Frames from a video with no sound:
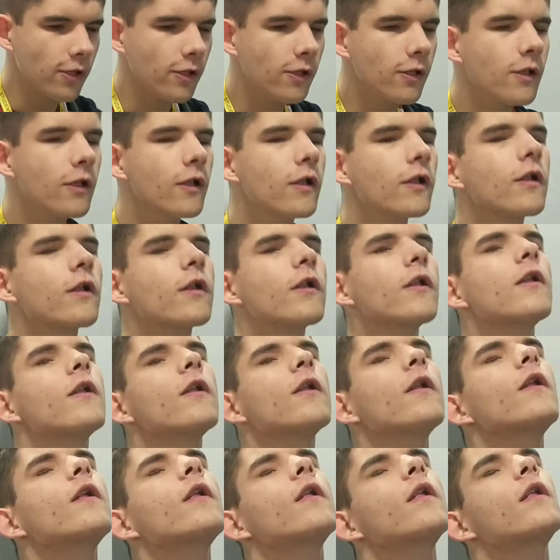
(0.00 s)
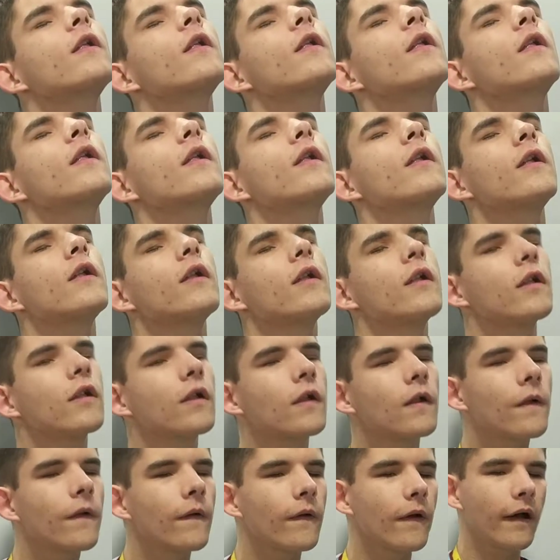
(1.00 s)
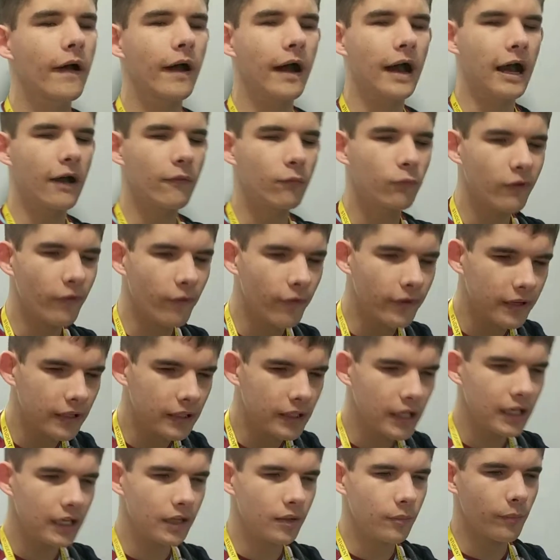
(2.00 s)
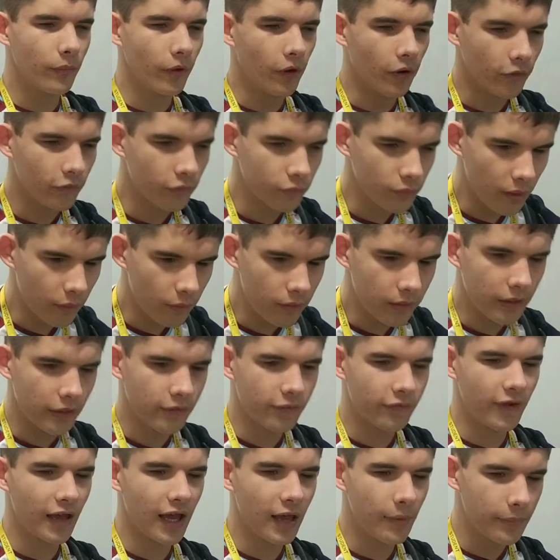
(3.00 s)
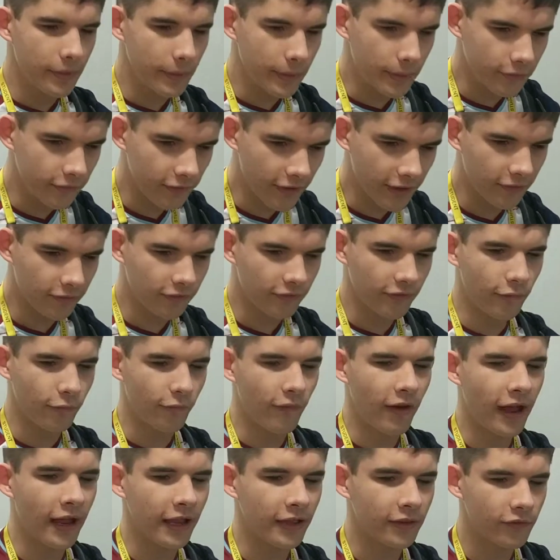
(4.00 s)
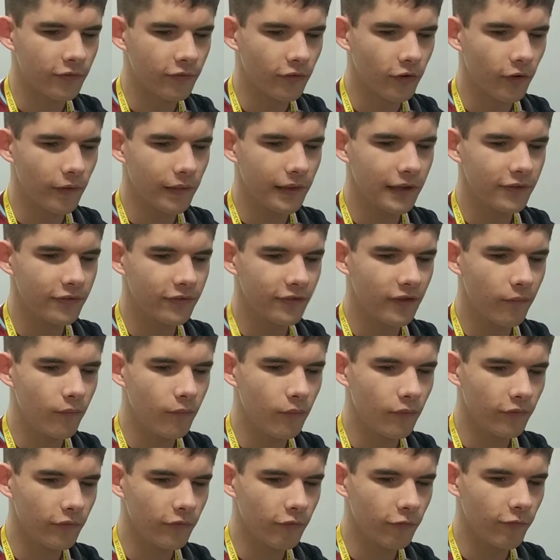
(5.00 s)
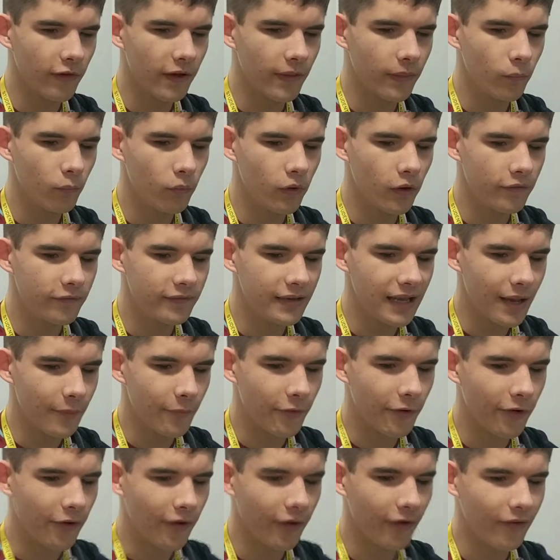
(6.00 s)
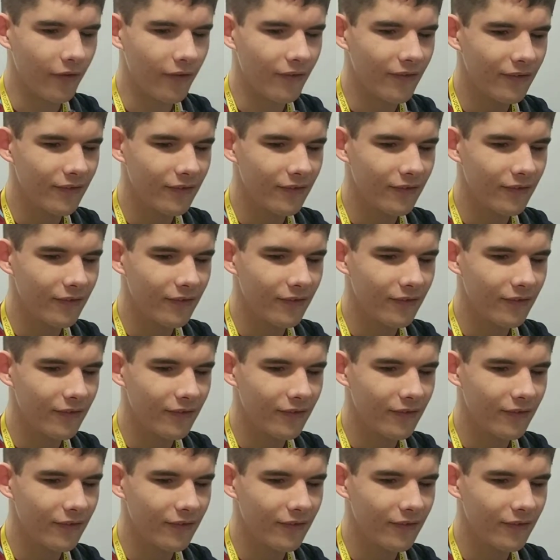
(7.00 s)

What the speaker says: Text to find. Edit box. and we're in an edit box where we can type in the text to find. So let's say we wanted to find the word Yamaha,